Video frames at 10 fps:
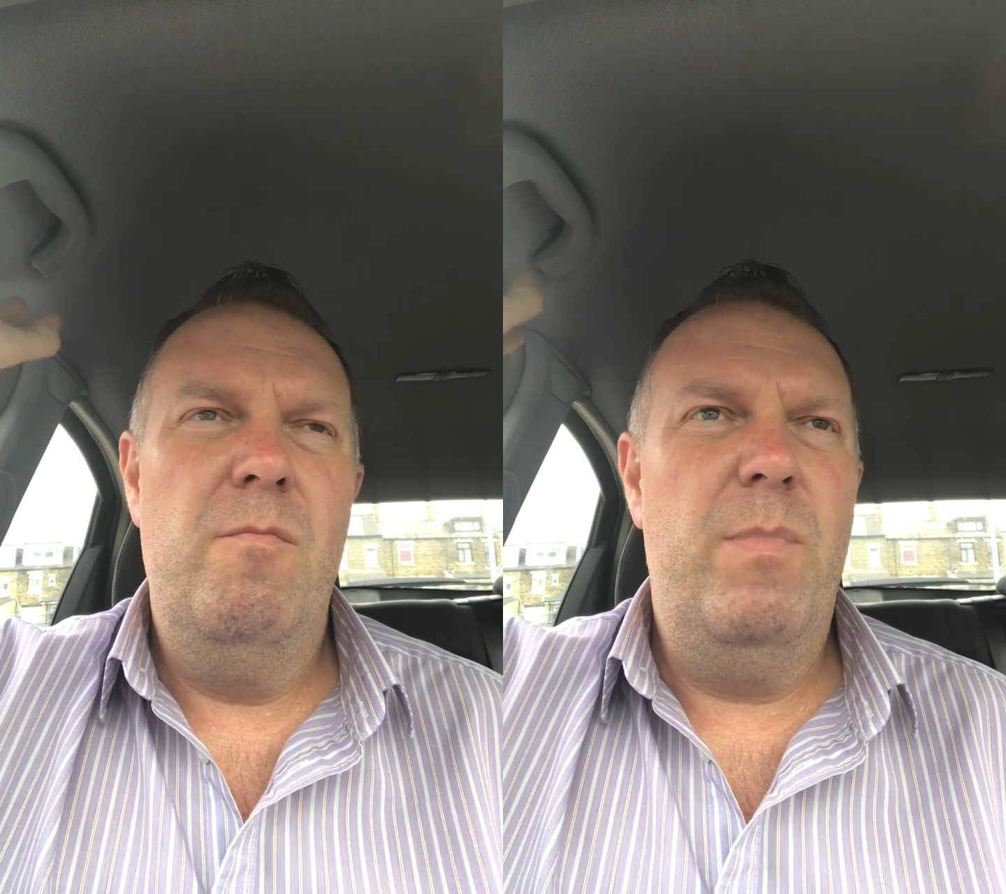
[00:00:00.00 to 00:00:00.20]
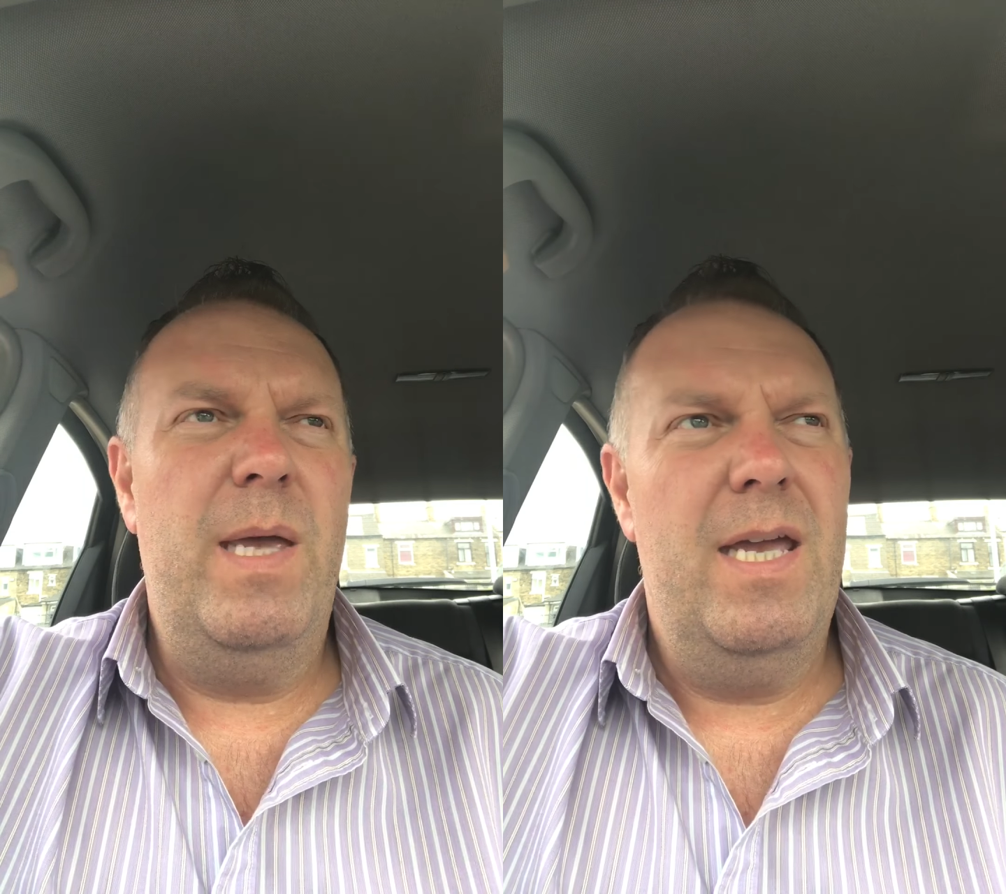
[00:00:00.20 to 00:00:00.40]

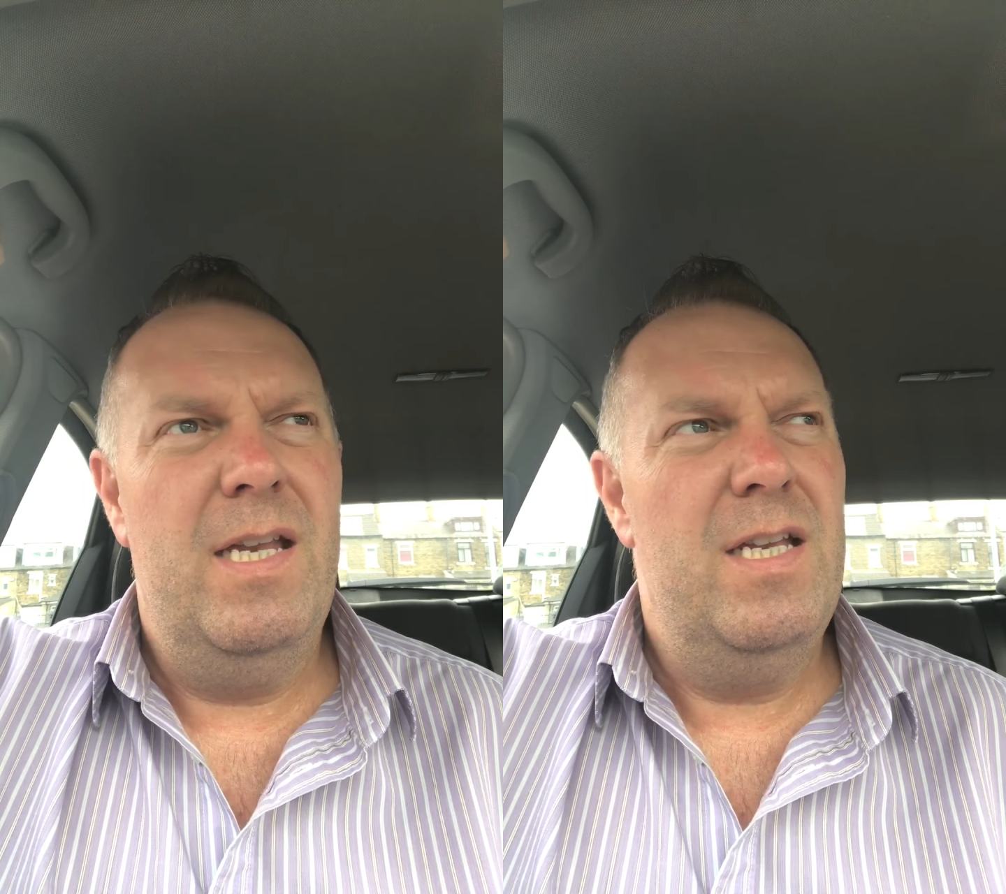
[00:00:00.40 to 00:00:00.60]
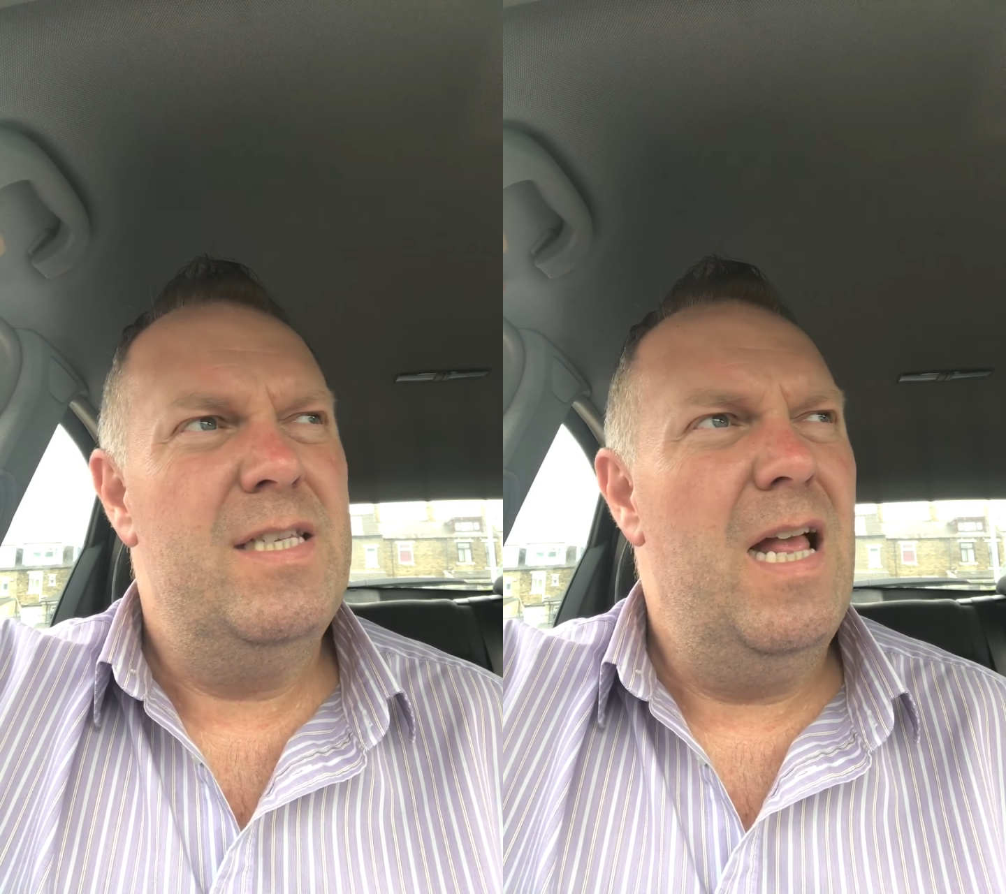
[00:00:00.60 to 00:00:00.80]

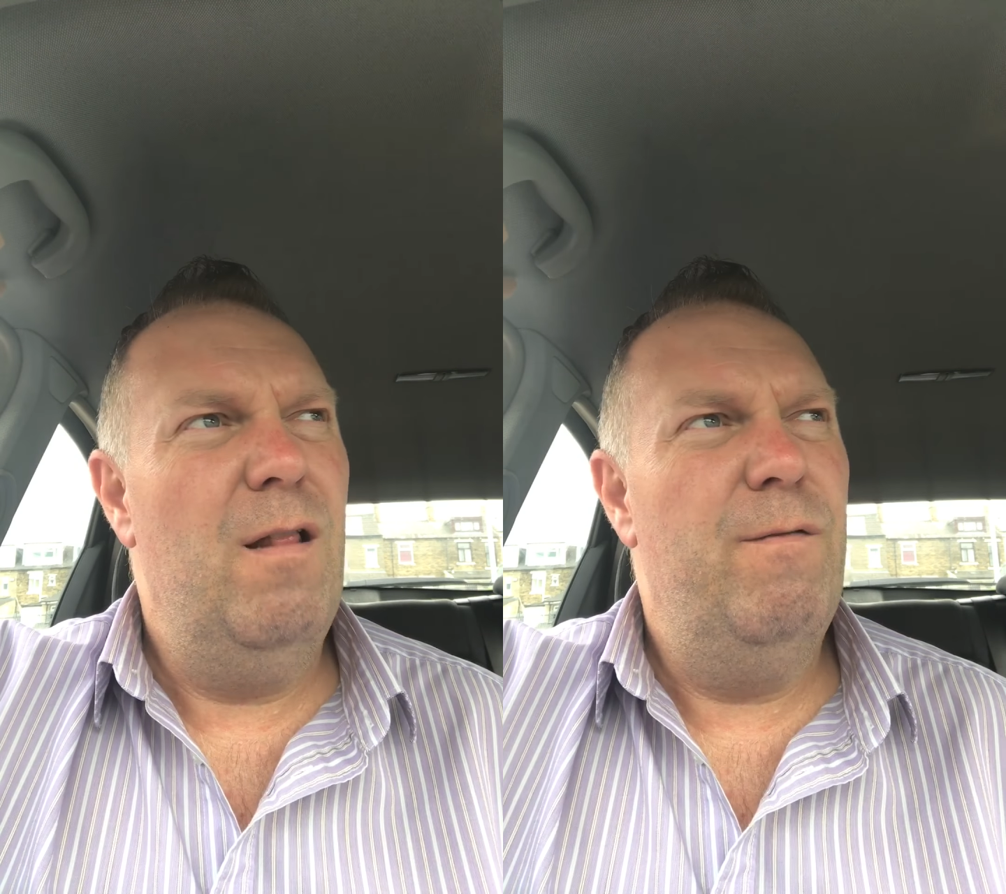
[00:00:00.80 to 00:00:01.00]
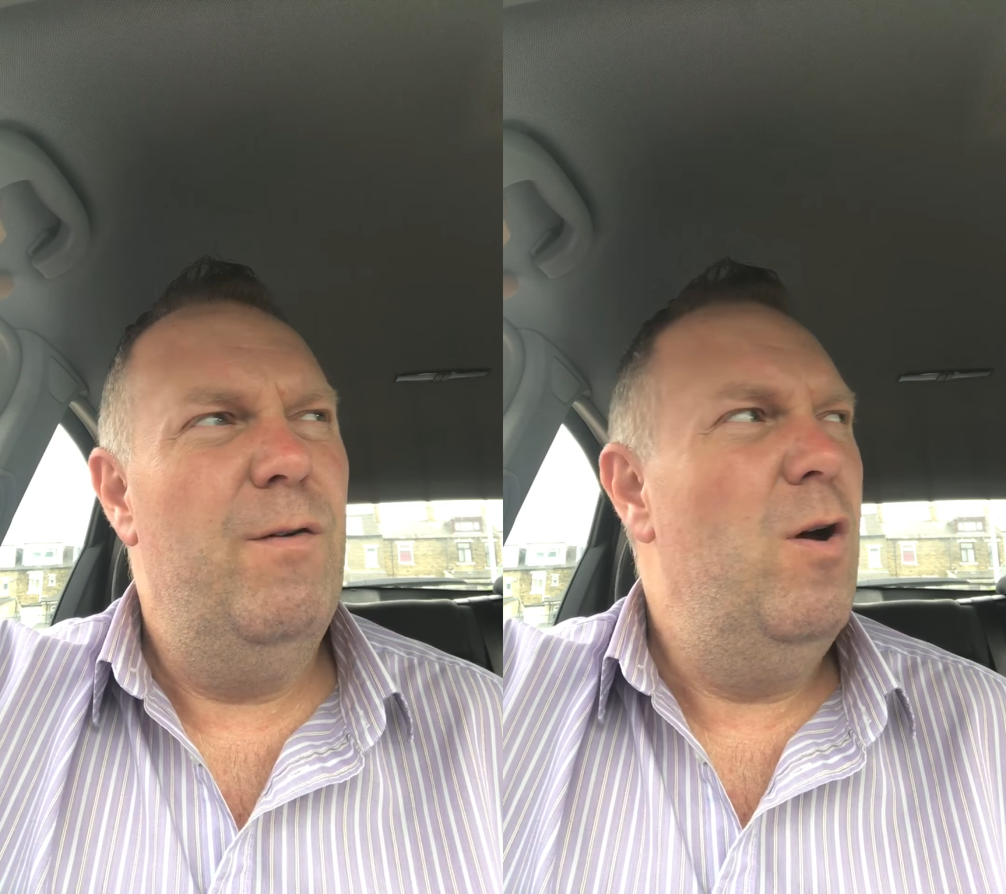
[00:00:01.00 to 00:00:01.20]
beating
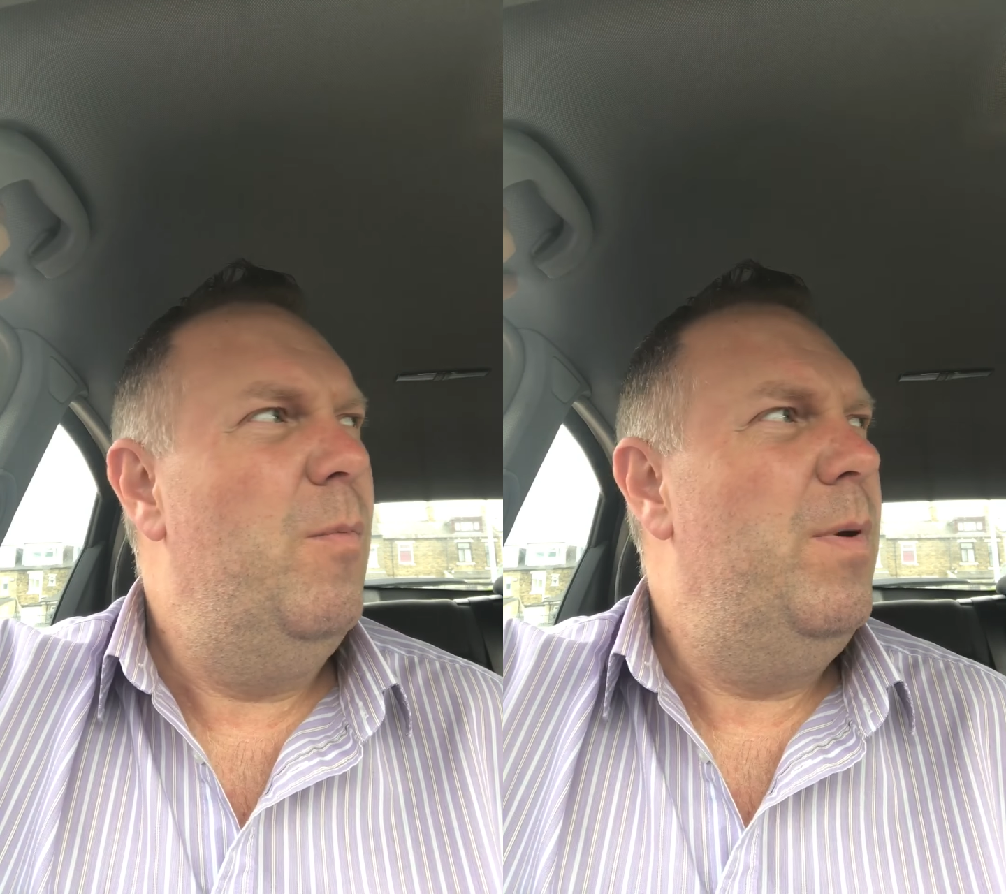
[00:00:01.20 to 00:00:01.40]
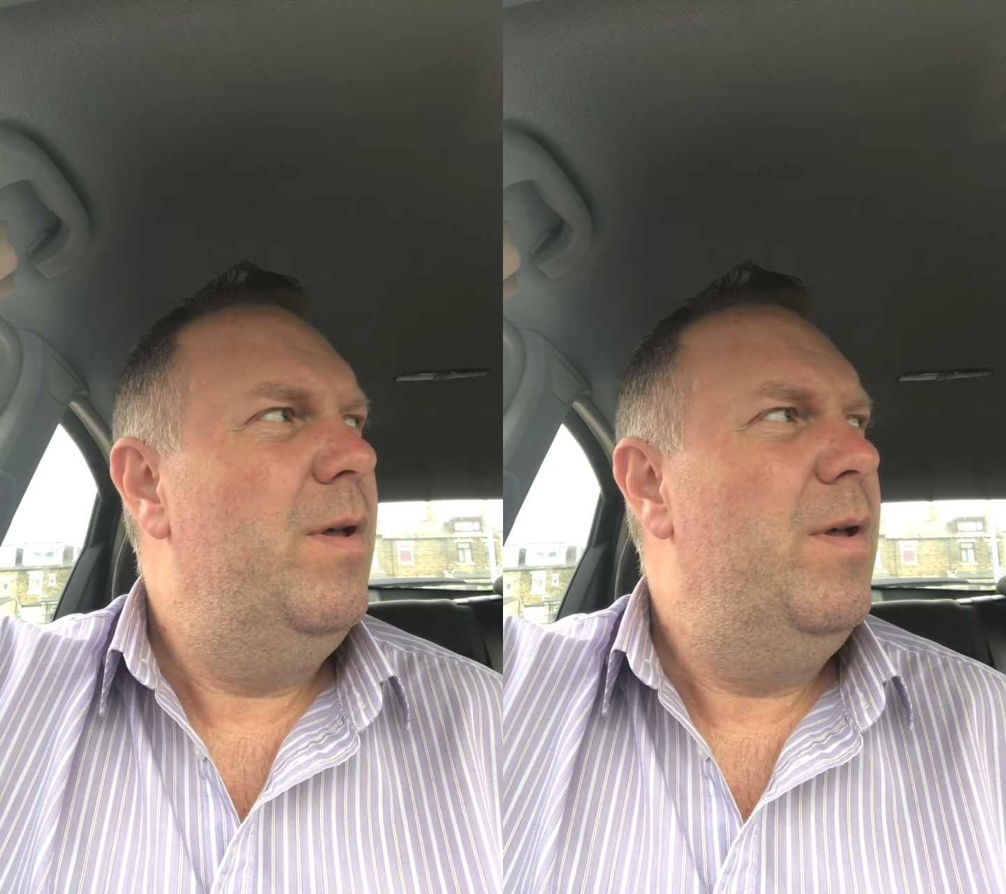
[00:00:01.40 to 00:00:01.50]
yourself up?